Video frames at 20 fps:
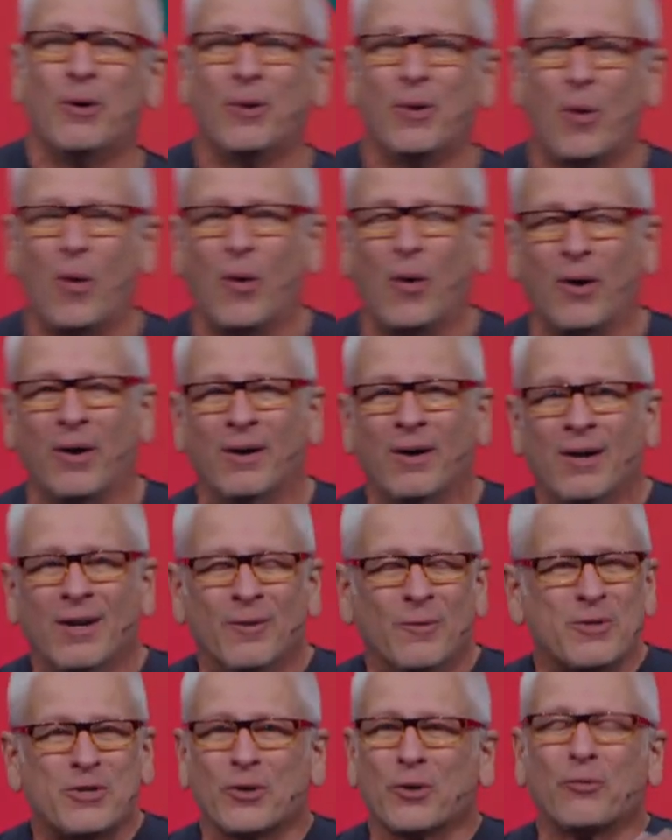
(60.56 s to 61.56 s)
or
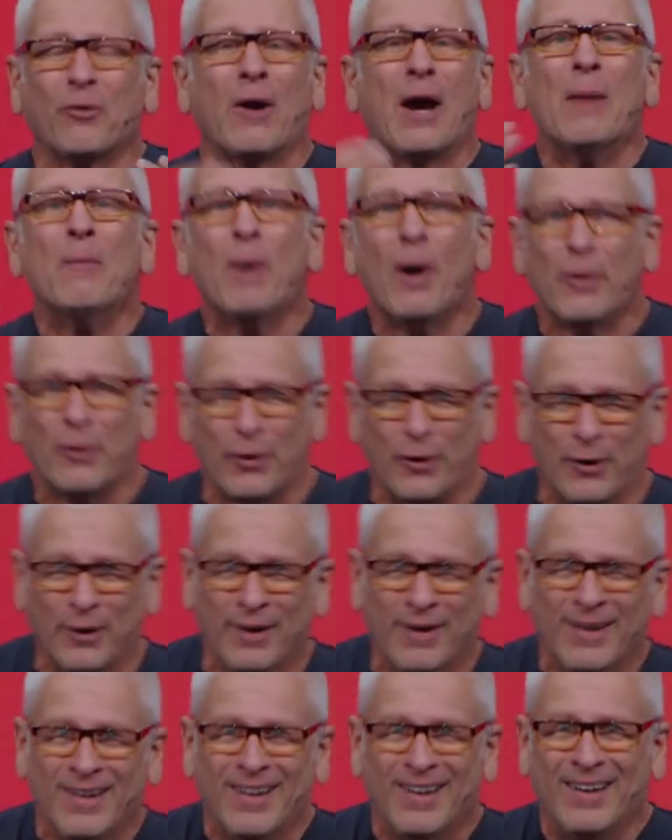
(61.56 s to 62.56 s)
was your
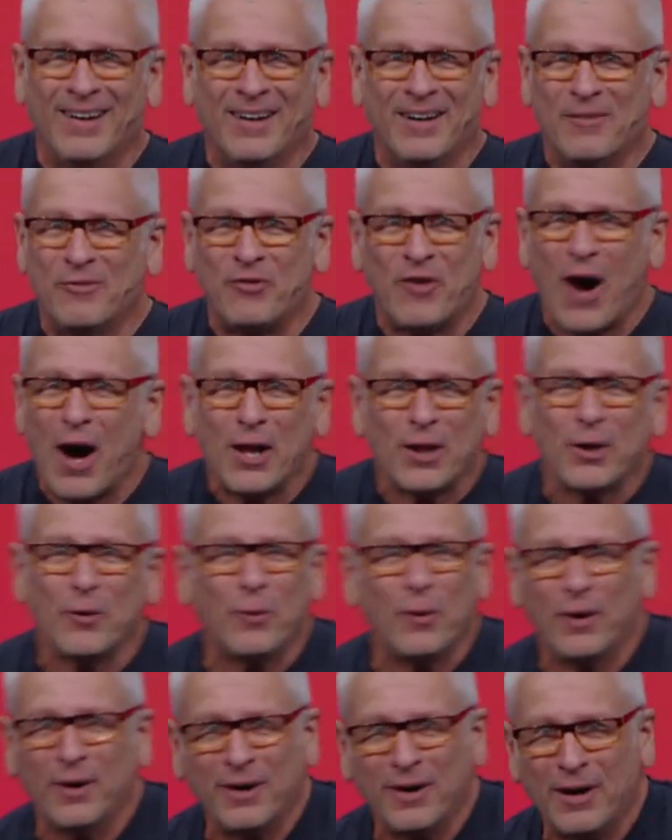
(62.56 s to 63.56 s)
grandmother a
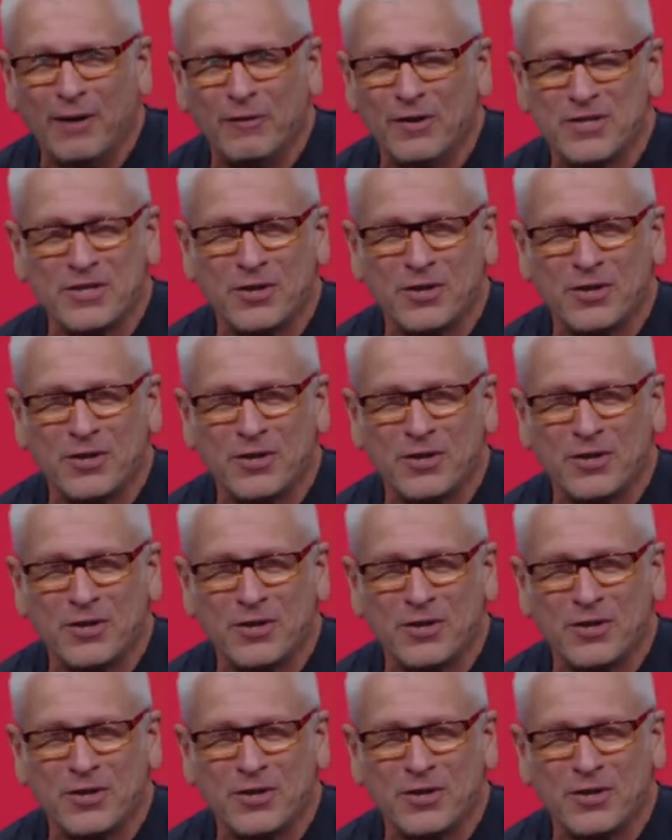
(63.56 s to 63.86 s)
follower of a